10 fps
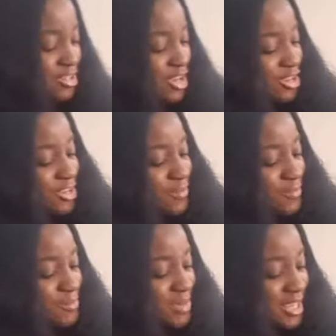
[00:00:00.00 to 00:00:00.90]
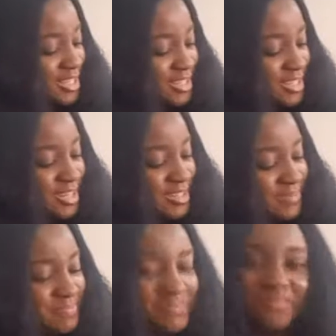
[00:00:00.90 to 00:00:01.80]
Thank you for being here.
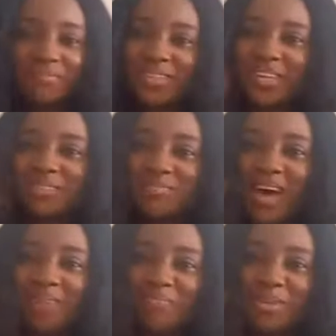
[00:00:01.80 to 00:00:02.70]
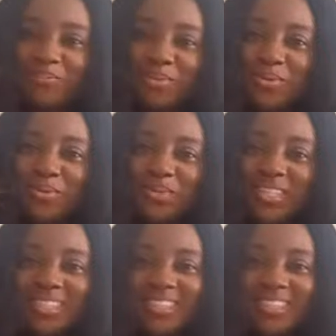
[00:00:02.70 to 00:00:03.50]
Goodbye, people.